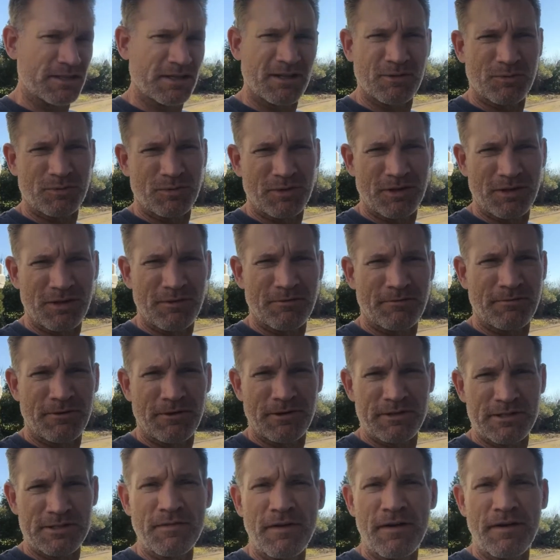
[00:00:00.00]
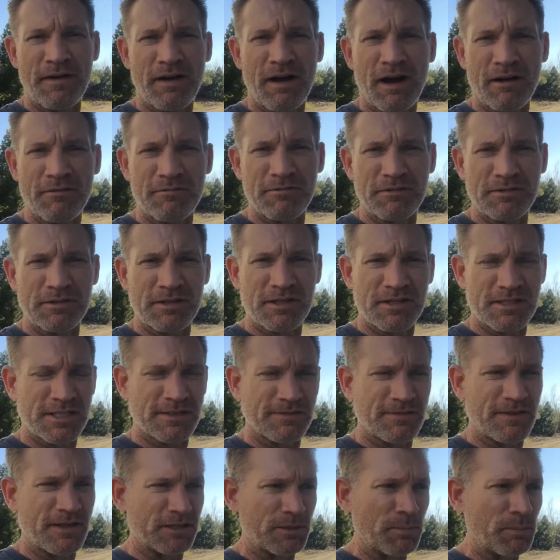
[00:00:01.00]
I don't run the furnace very often because I've
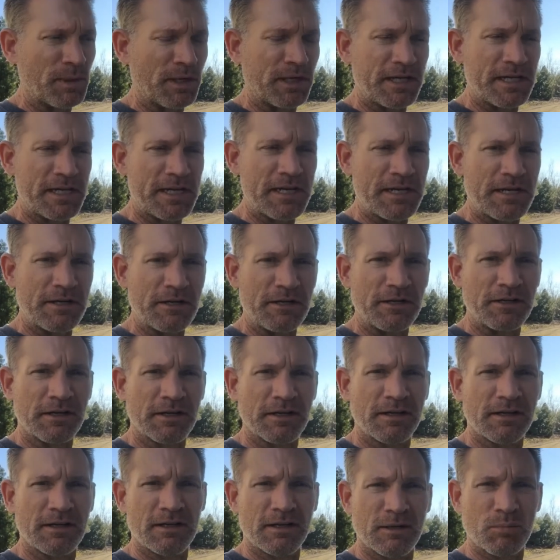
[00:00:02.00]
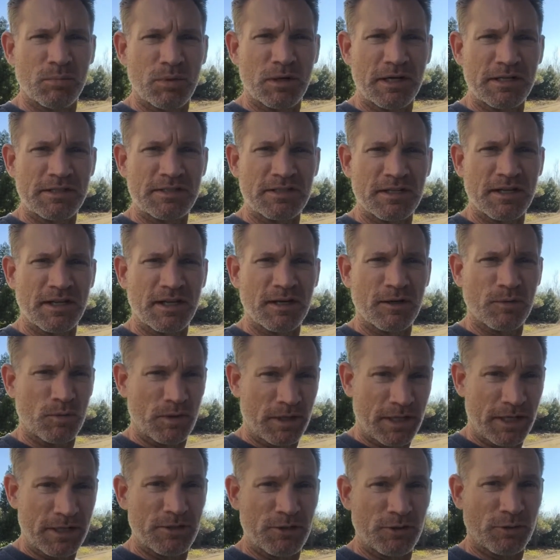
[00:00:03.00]
got the buddy heater, but uh, when
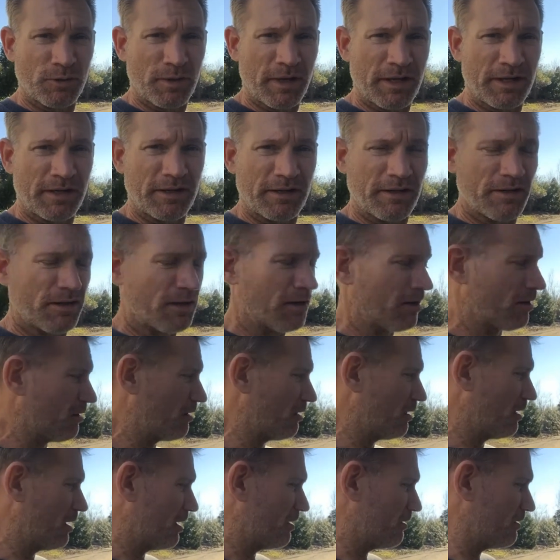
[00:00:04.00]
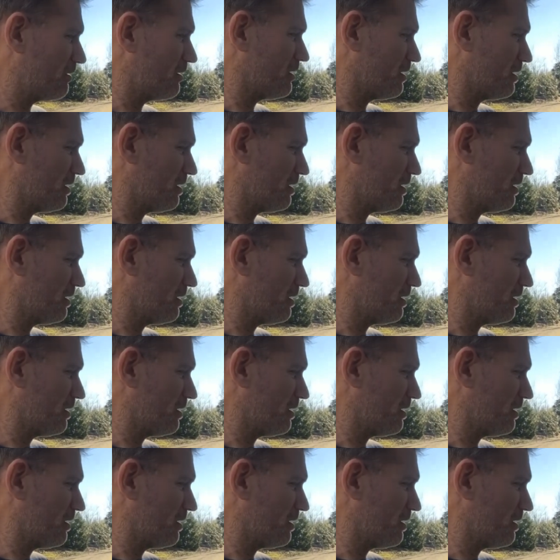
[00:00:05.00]
I do run it, I'll uh,